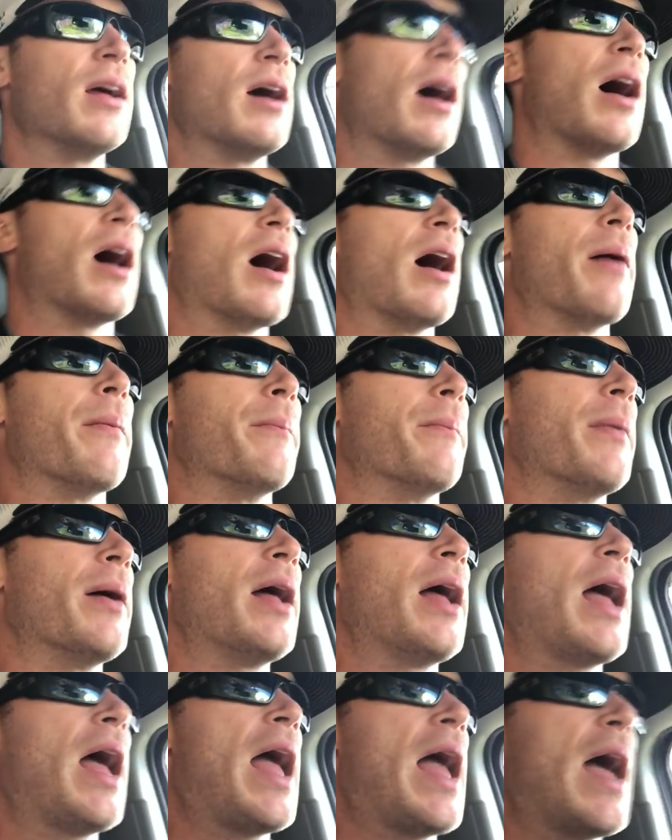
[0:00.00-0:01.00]
Um,
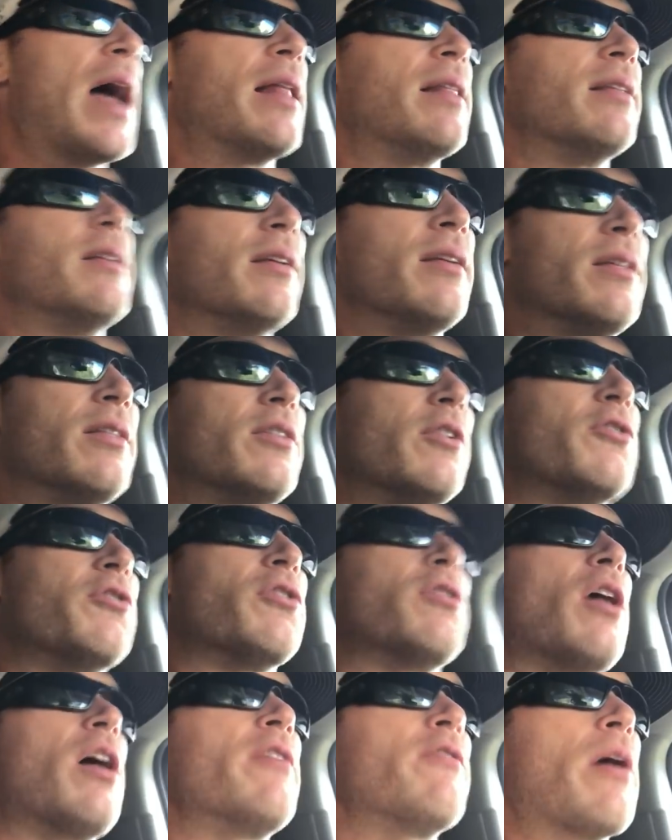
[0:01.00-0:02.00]
and there's a
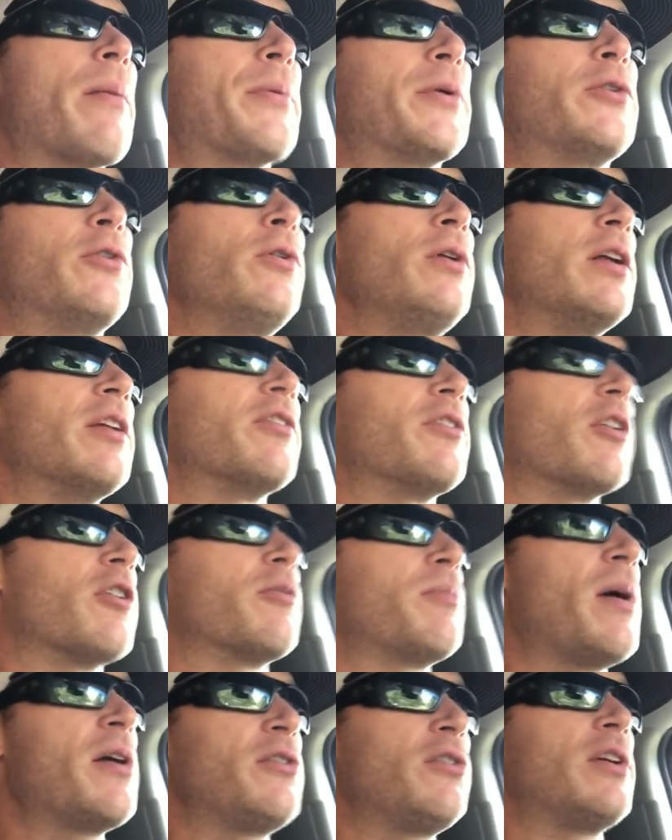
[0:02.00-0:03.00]
lot of opportunities still,
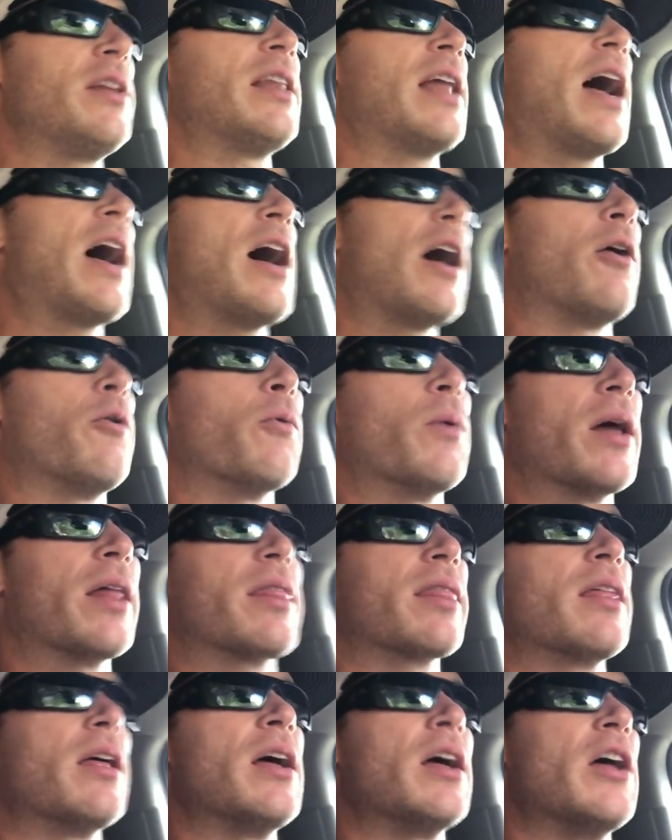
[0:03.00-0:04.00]
especially now with
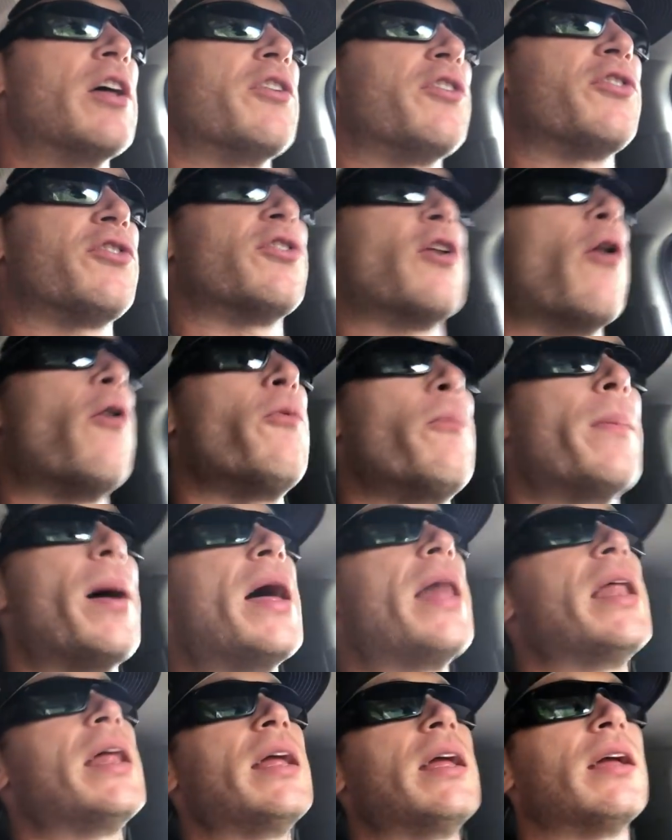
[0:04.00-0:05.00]
so
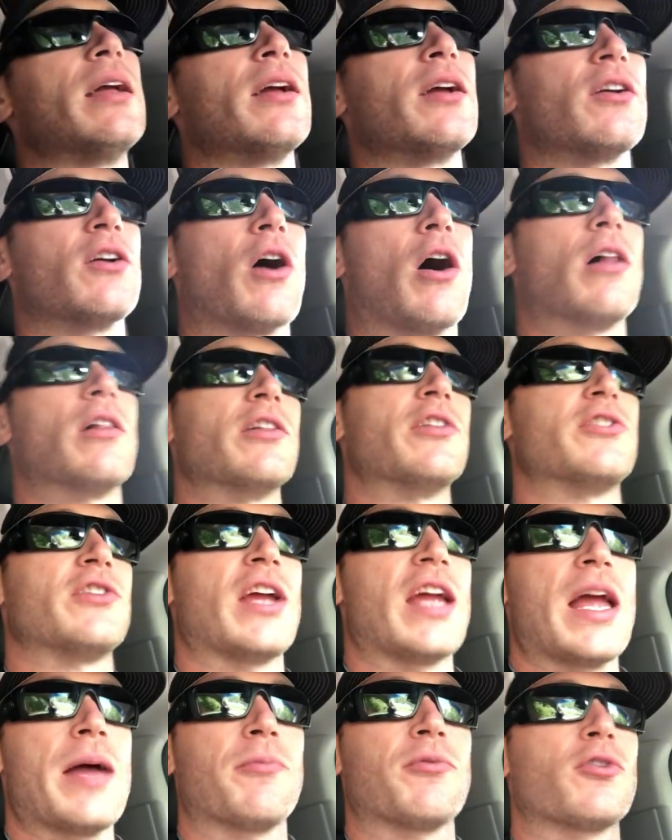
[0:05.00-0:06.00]
many college
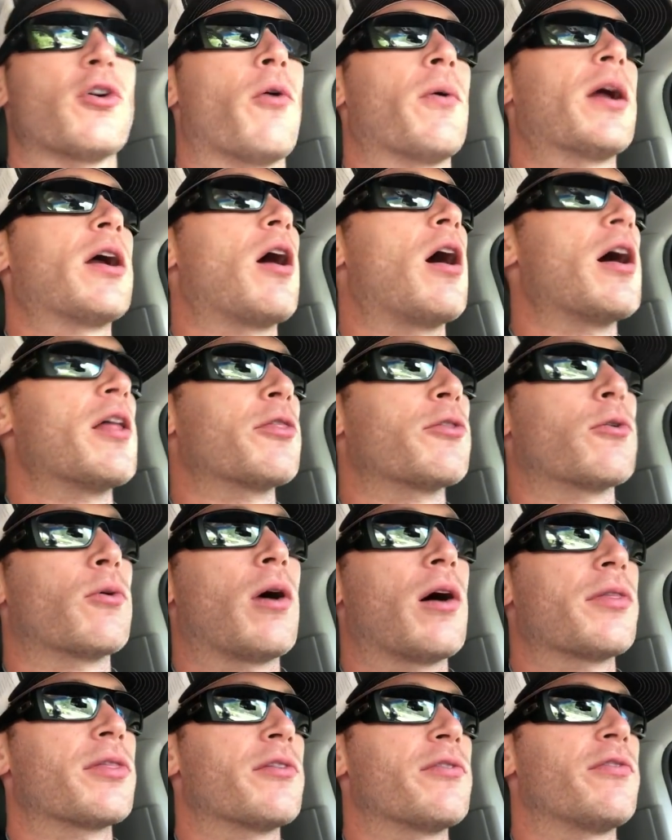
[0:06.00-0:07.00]
camps going on
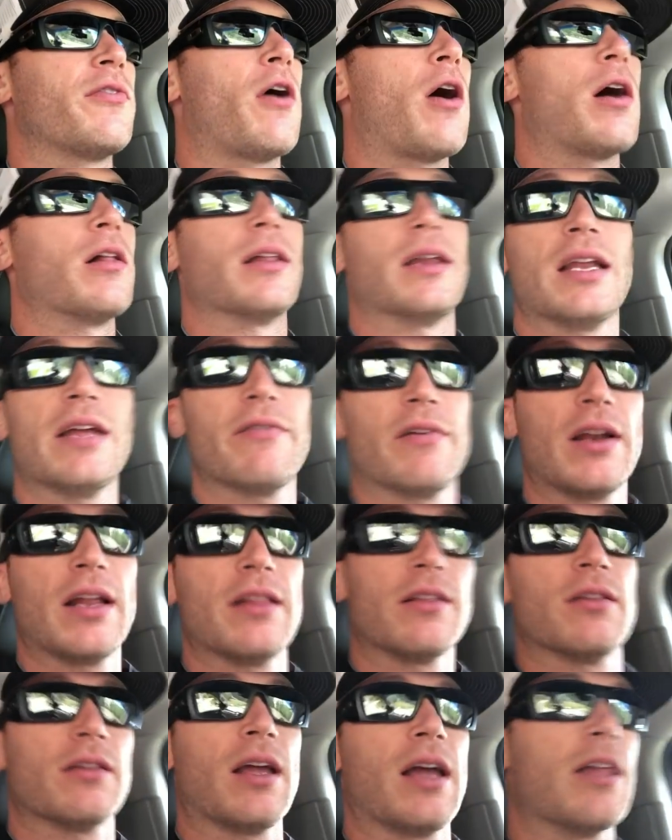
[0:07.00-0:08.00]
throughout the fall and even
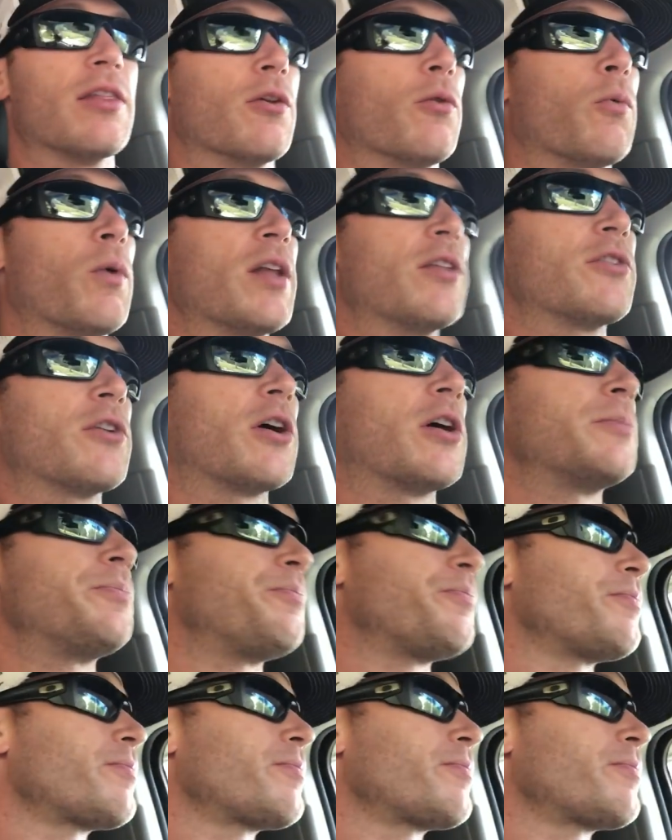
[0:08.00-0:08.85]
in, in the winter.